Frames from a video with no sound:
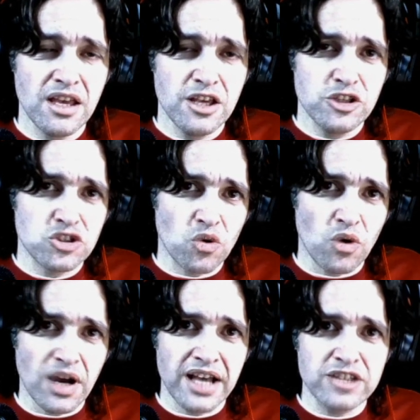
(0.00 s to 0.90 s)
So
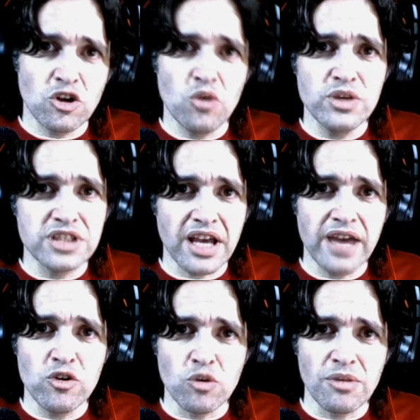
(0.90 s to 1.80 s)
as always, I
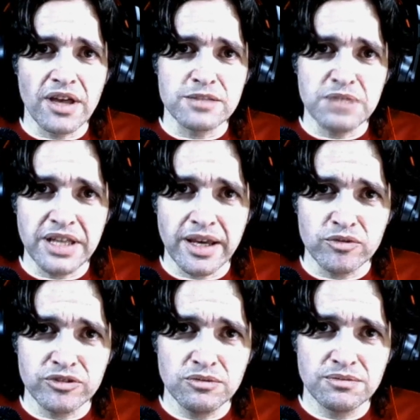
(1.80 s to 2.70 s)
hope that's been
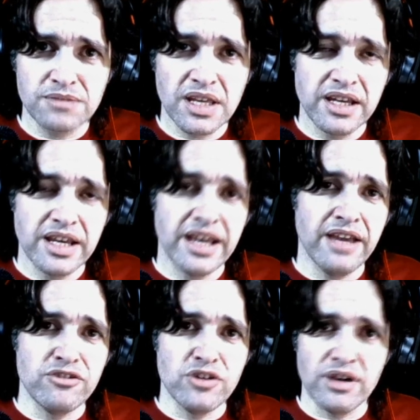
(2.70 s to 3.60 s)
helpful.
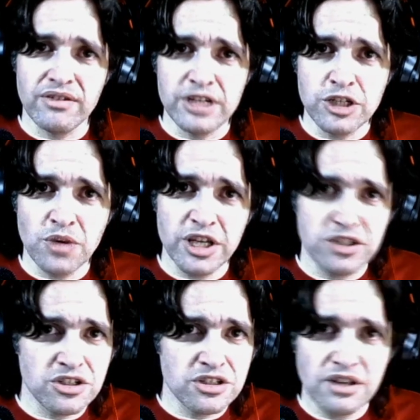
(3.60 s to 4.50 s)
If you have any
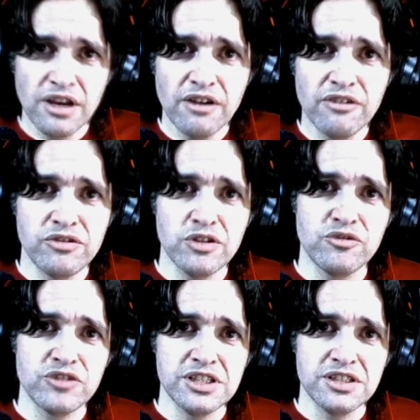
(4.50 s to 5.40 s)
questions, feel
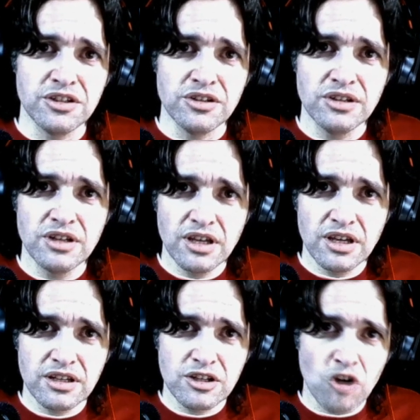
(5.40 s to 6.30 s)
free to
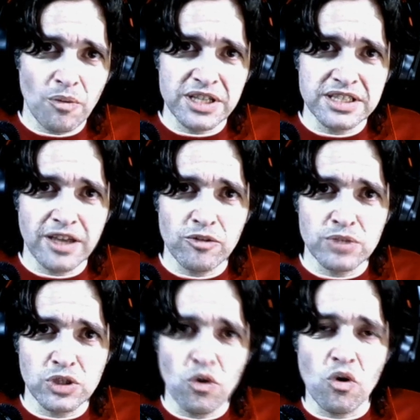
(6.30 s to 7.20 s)
comment down
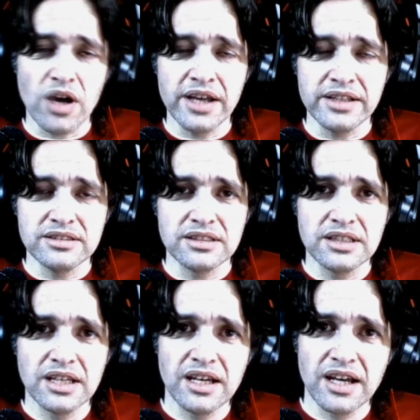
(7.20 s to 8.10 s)
below and
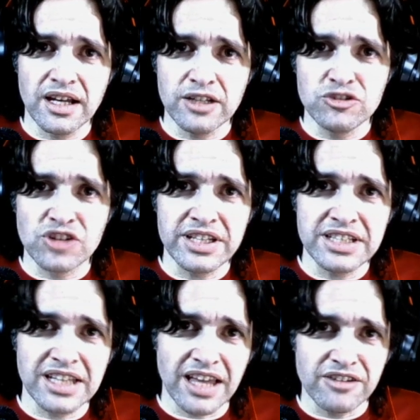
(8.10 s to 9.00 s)
I'll try to
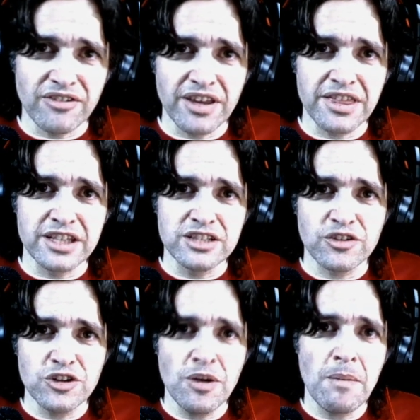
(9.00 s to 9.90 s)
clarify things for
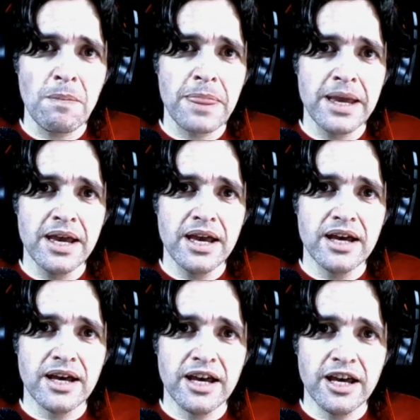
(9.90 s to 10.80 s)
you.
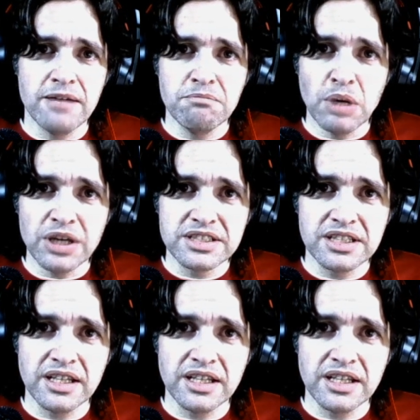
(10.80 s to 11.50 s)
But